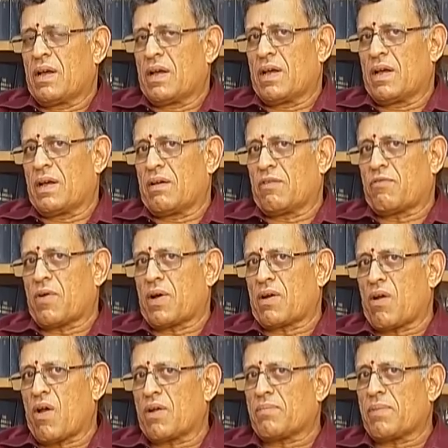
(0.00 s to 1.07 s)
for
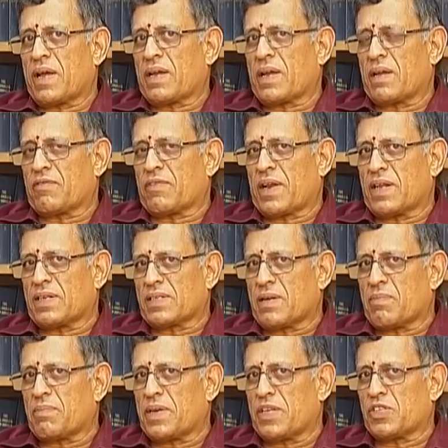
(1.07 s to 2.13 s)
non-banking finance
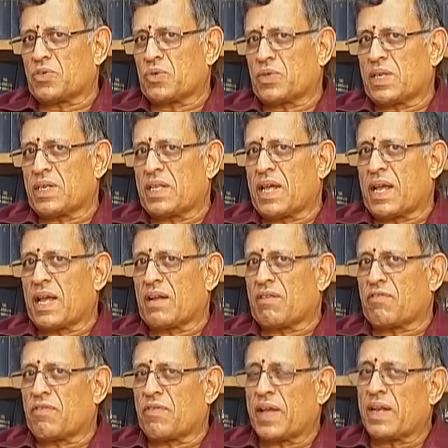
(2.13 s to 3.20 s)
companies so that they
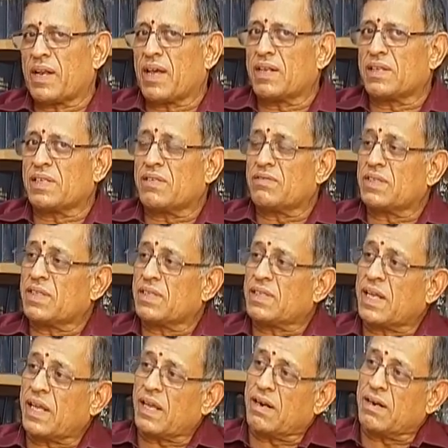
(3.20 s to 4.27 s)
can finance even the
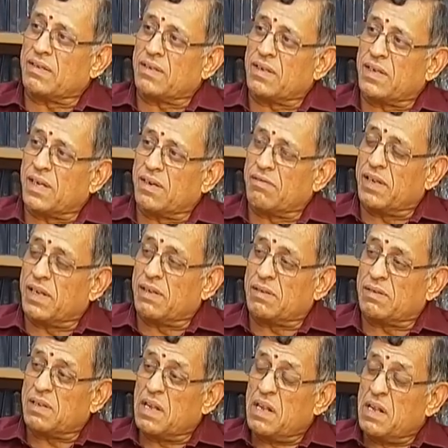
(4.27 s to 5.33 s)
second and third hand
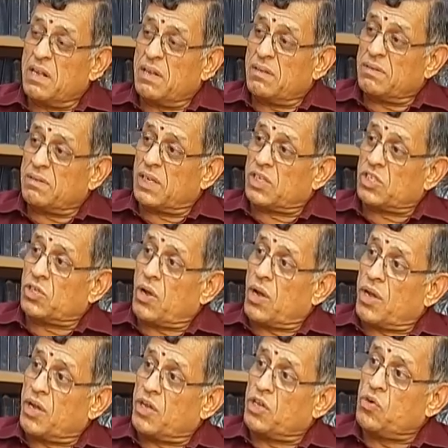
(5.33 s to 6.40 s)
vehicles. That
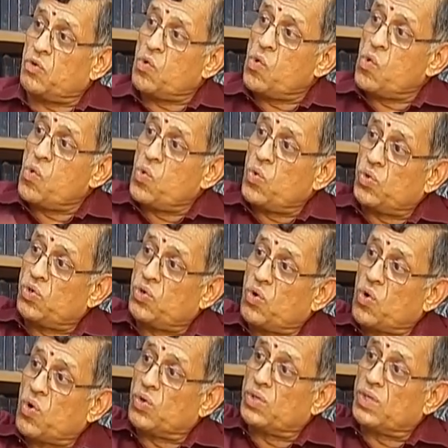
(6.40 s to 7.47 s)
saw a huge
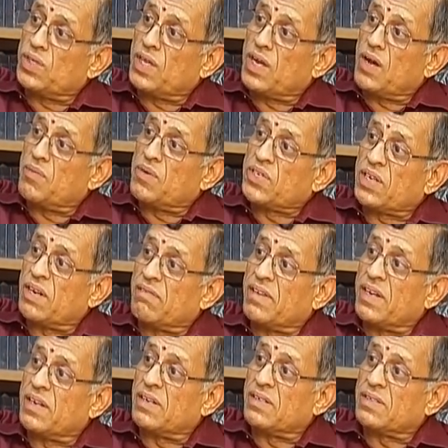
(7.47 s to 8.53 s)
growth in the commercial
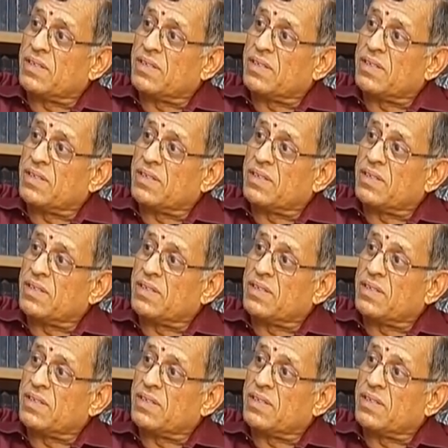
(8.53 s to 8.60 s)
vehicle